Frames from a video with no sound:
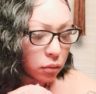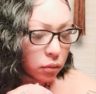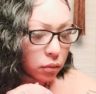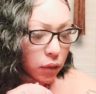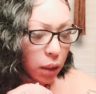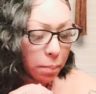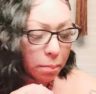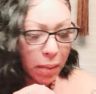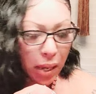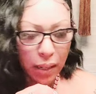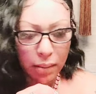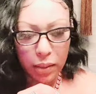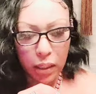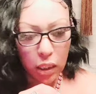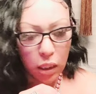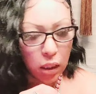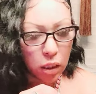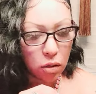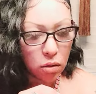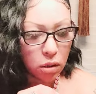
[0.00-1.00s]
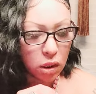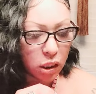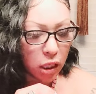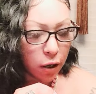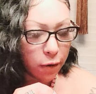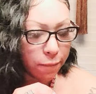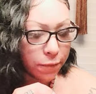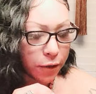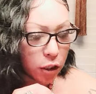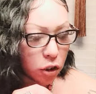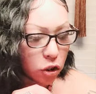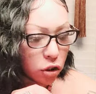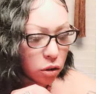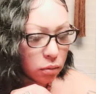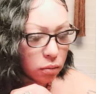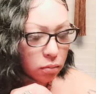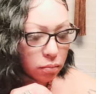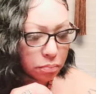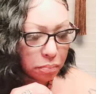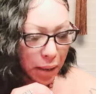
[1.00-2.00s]
Maybe a little selfish,
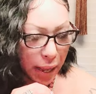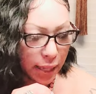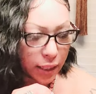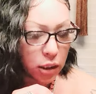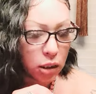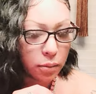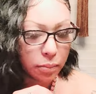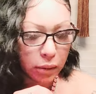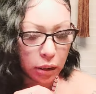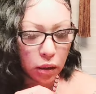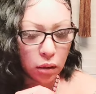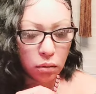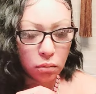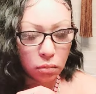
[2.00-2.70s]
possibly.